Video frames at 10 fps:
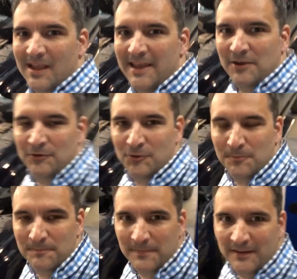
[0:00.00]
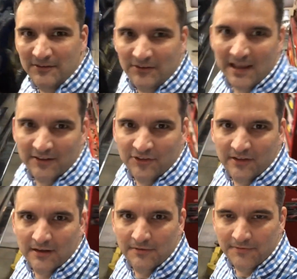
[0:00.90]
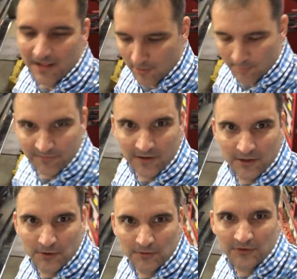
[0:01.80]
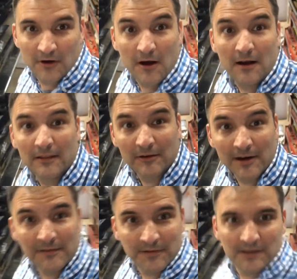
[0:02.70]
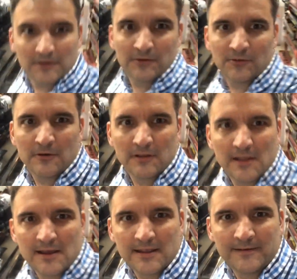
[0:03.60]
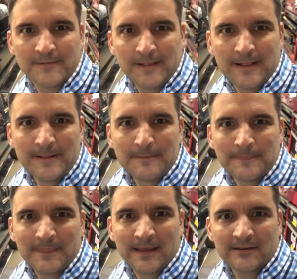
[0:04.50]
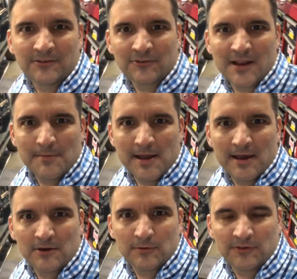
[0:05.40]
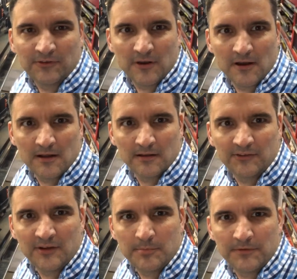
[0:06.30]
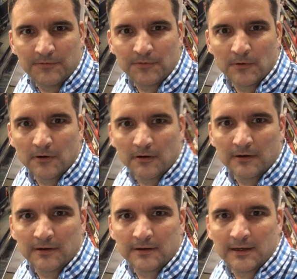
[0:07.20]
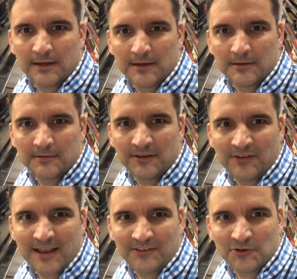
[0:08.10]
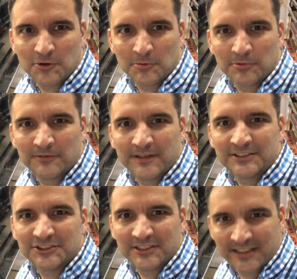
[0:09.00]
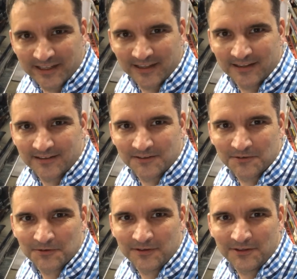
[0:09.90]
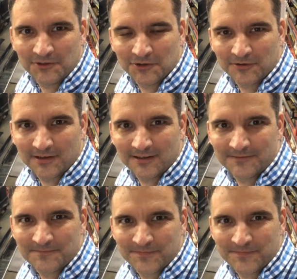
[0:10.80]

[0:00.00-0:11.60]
Hey YouTube, this is actually a follow-up video to all the great videos online that describe how to install a CP4 disaster prevention kit in your